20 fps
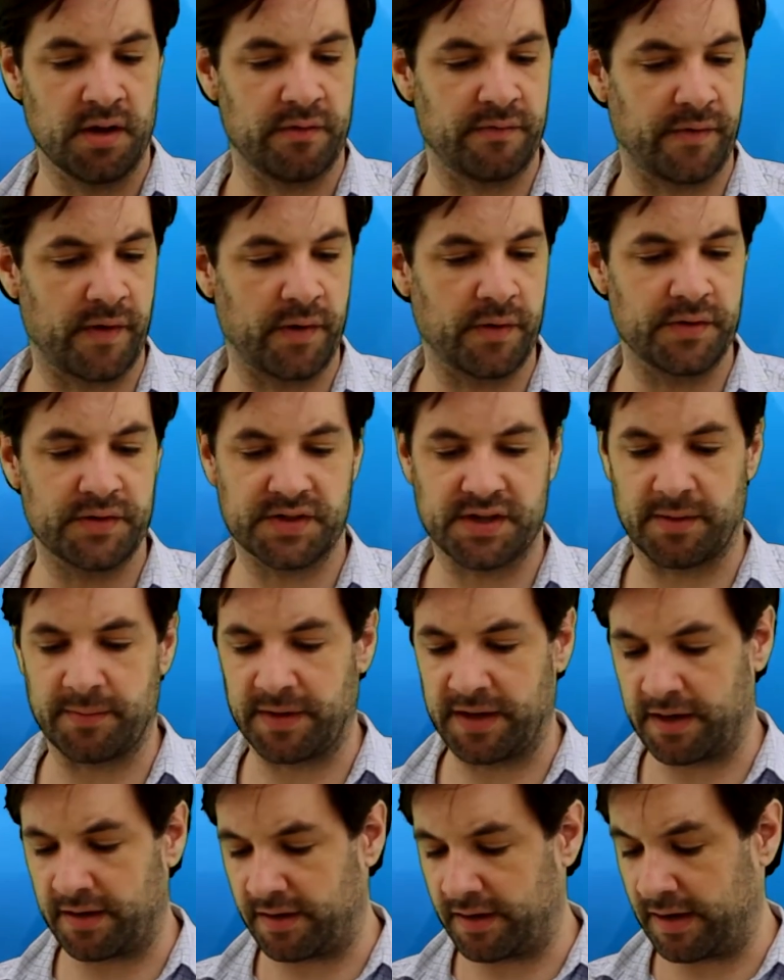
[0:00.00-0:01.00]
phones
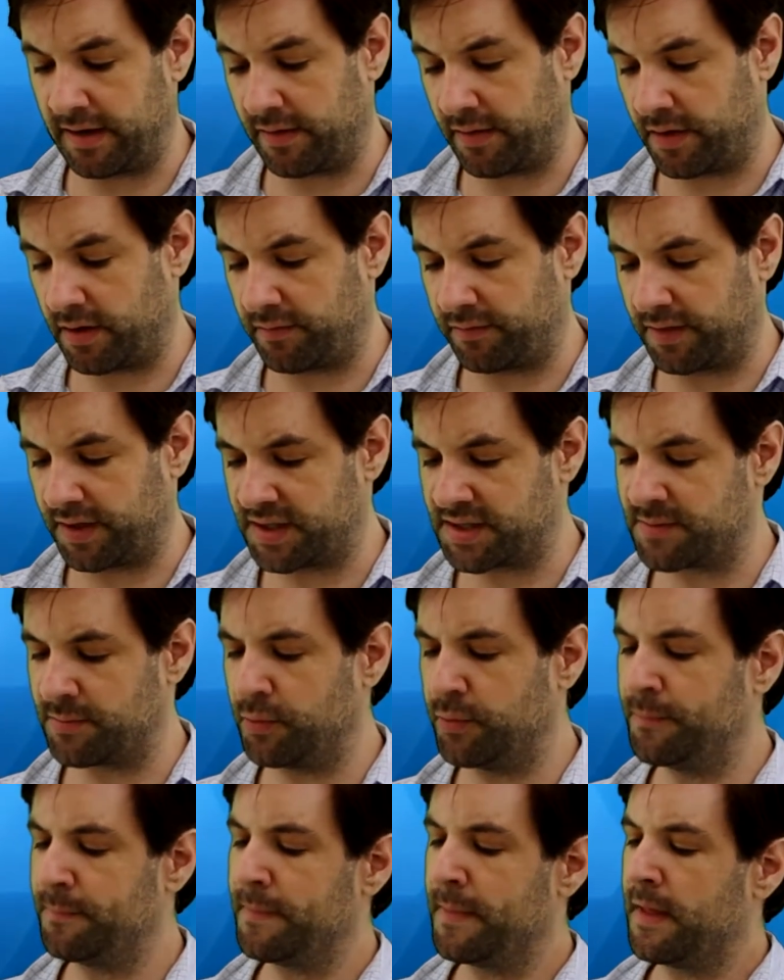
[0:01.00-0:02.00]
coming out now that are flexible.